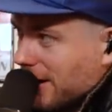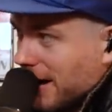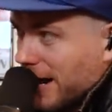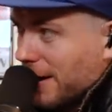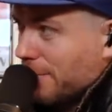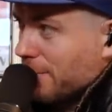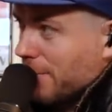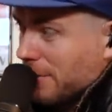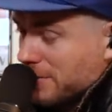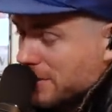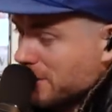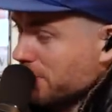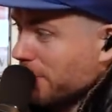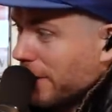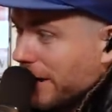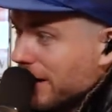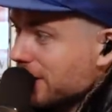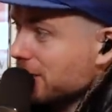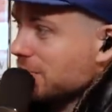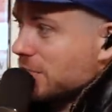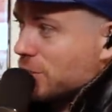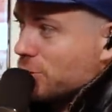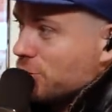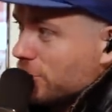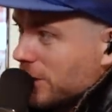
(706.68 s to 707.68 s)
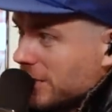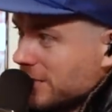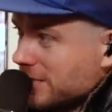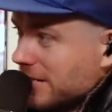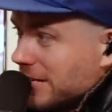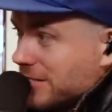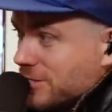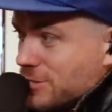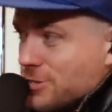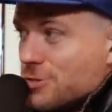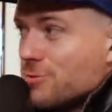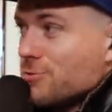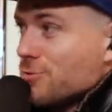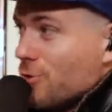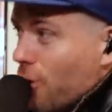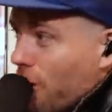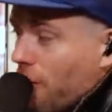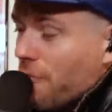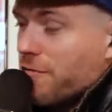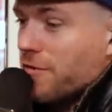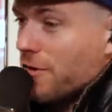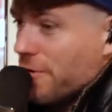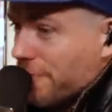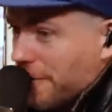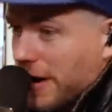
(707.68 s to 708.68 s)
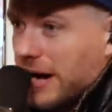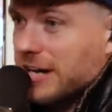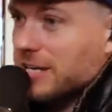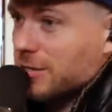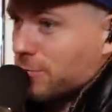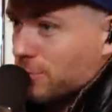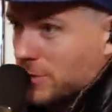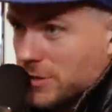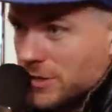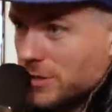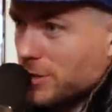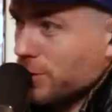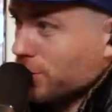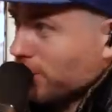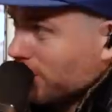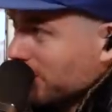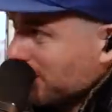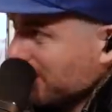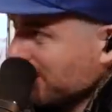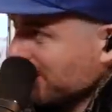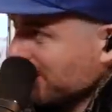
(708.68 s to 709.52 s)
I'm surprised you're doing sex. You know for a fact it was 2.